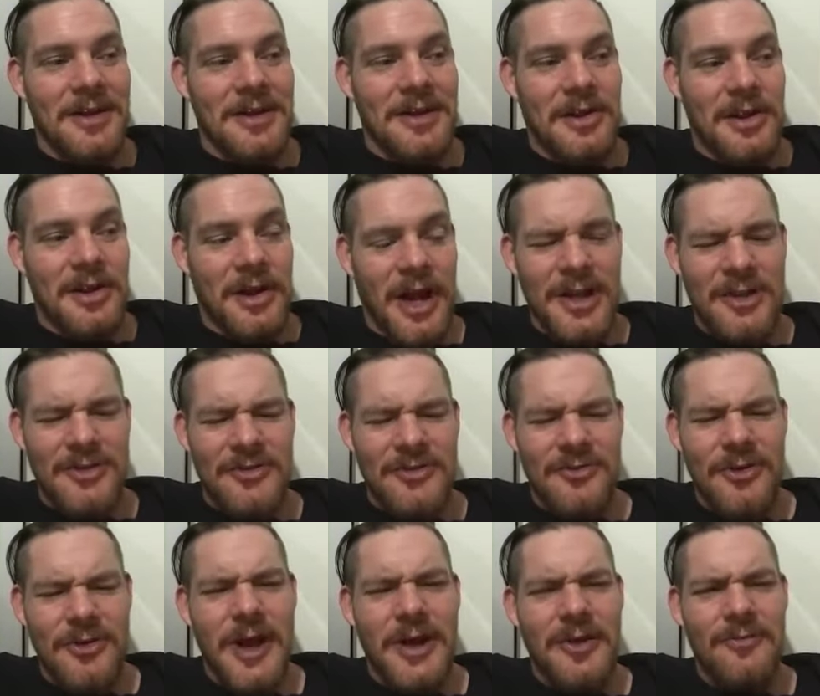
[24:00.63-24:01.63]
So I
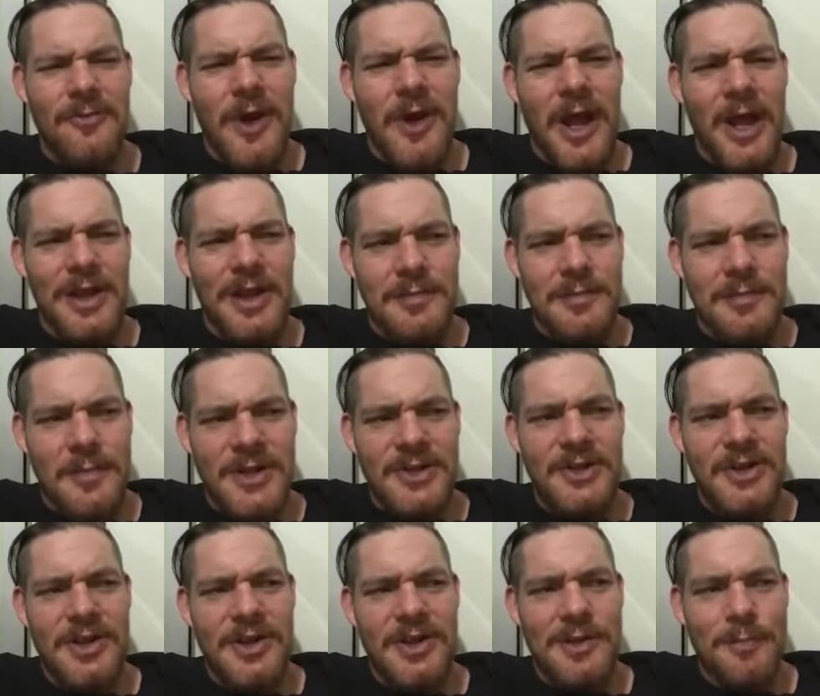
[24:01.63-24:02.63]
try to write as much
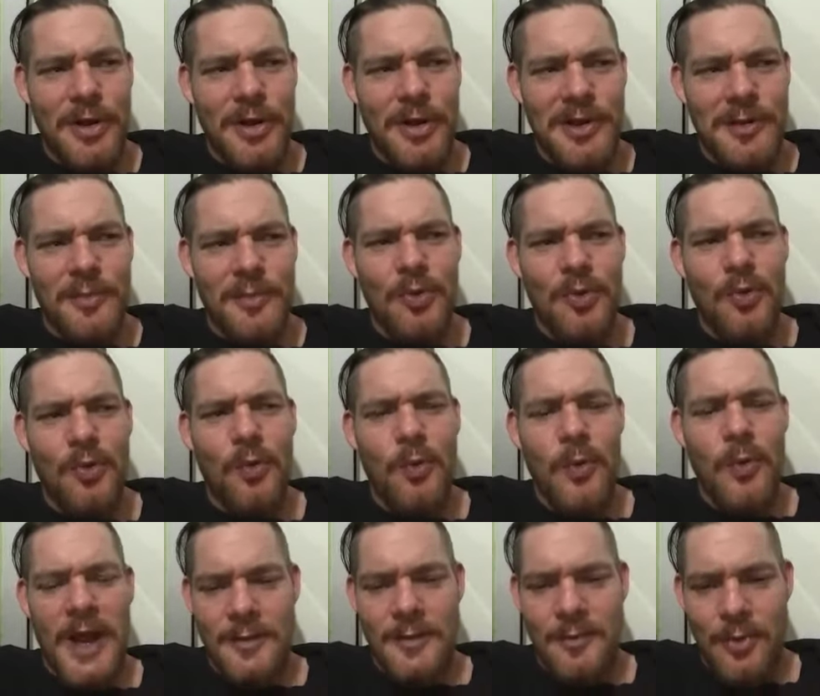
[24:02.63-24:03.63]
as possible when